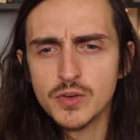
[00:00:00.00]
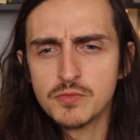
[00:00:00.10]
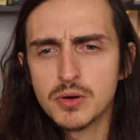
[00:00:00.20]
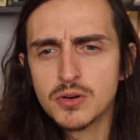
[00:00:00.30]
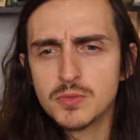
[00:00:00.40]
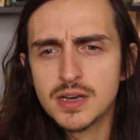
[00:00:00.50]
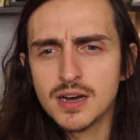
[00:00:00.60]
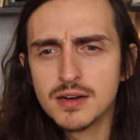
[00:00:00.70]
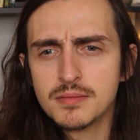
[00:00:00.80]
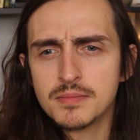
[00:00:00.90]
We've both
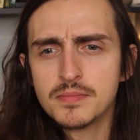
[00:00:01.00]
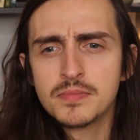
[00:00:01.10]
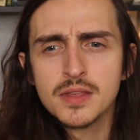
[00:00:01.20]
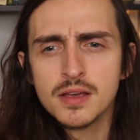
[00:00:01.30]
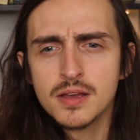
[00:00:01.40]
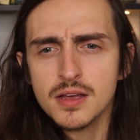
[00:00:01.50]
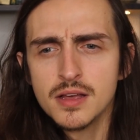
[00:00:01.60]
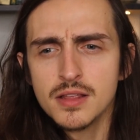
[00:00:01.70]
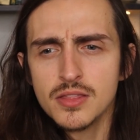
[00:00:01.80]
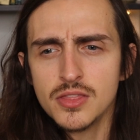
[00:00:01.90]
become
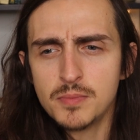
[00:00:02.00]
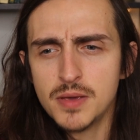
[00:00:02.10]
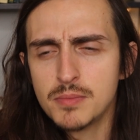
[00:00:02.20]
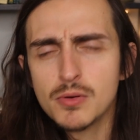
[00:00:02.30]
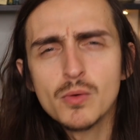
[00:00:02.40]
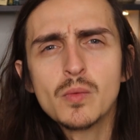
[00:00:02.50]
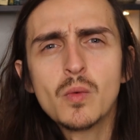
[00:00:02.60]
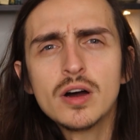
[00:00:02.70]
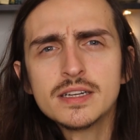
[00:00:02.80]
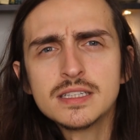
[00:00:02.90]
the people we
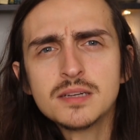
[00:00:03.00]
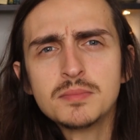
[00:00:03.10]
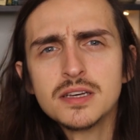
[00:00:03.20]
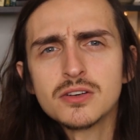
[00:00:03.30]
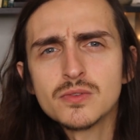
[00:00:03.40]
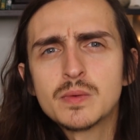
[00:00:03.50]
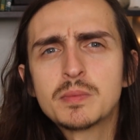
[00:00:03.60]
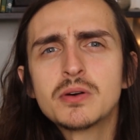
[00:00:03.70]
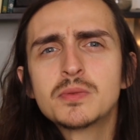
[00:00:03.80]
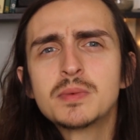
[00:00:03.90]
wanted to be, or we're
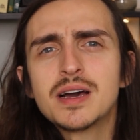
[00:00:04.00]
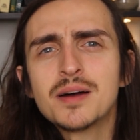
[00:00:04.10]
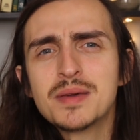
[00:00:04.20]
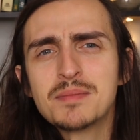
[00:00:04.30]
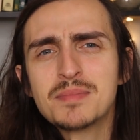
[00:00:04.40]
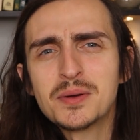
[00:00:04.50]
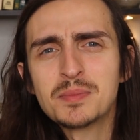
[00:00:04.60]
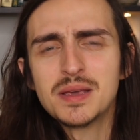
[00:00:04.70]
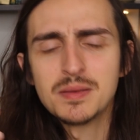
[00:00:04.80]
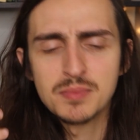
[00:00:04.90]
both becoming better
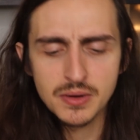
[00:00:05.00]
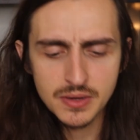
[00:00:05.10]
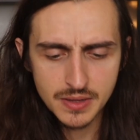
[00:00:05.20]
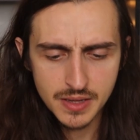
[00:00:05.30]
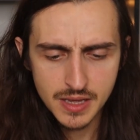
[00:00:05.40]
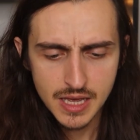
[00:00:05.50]
people.